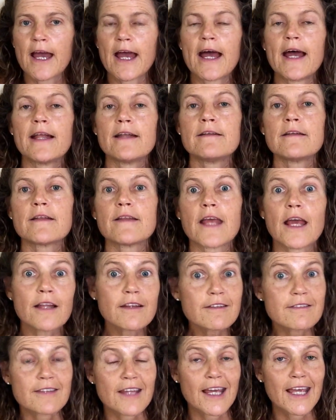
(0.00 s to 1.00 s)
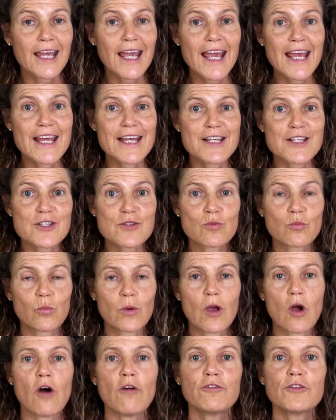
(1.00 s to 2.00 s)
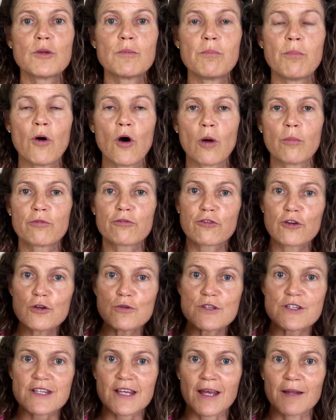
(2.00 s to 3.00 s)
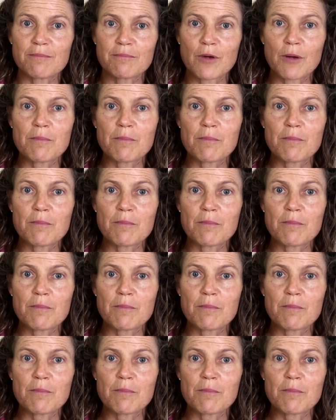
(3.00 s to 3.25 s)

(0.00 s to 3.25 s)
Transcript: And the other thing is we often pop fruits in,